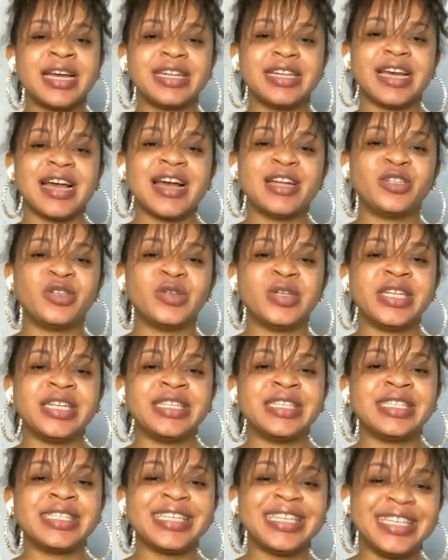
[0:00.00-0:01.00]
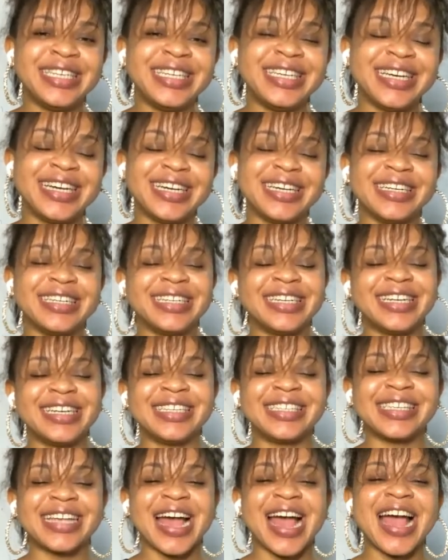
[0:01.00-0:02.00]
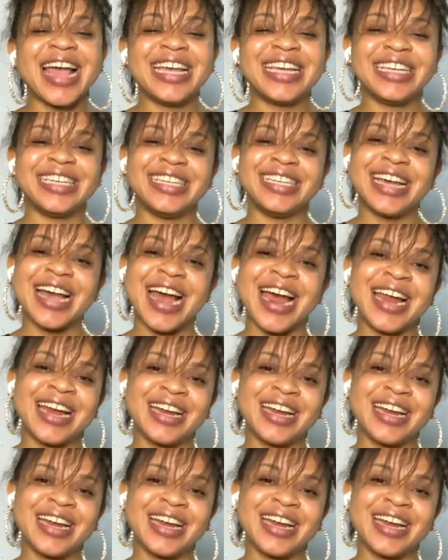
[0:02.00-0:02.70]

The handle is ELSIEISY.